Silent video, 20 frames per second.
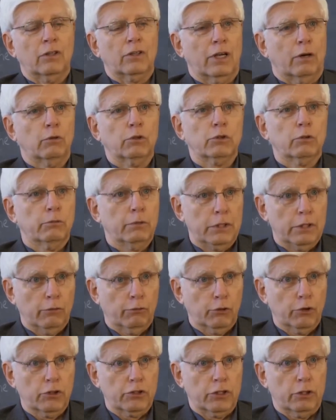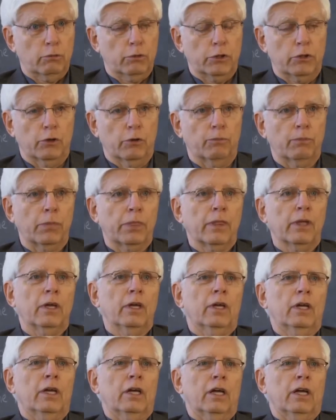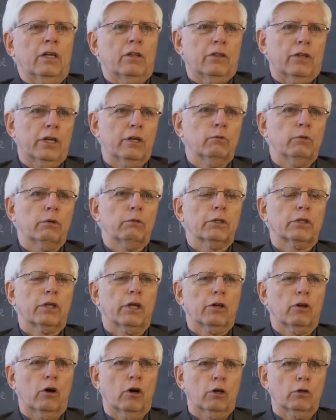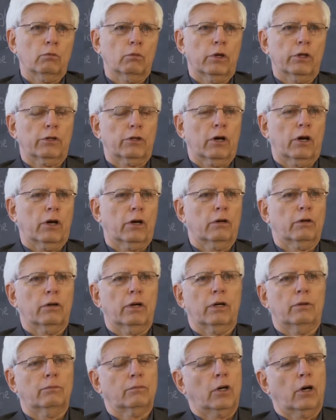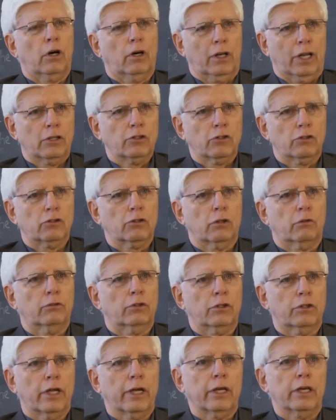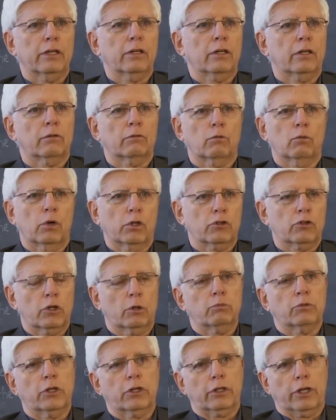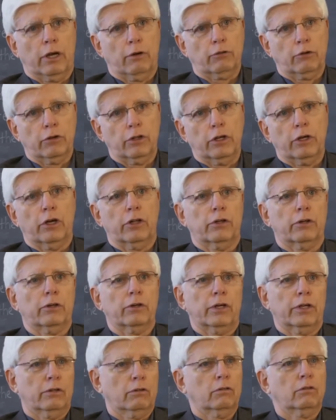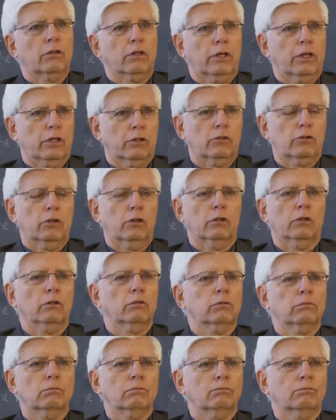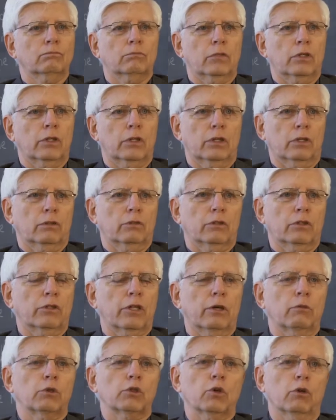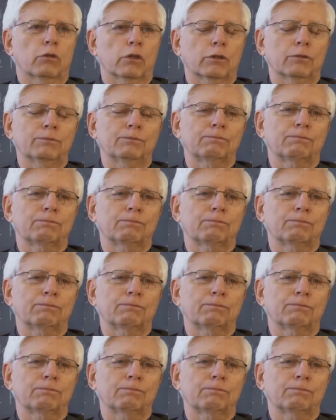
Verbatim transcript: That was to be the first thing we do. And then we would get on with our, um, our lessons of the day, uh, one subject after the other, and until uh, the day was over.